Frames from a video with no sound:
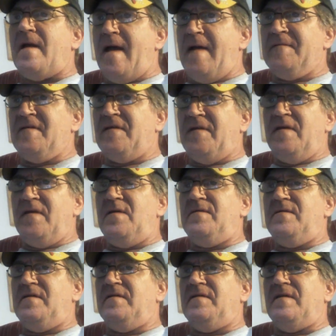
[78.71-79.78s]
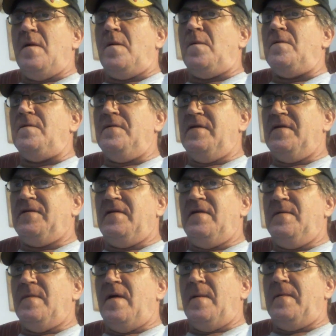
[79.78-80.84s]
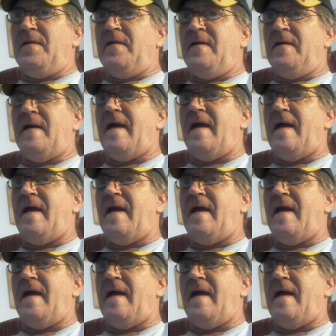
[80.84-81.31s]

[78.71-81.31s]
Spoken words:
Everything you need to know, you just email me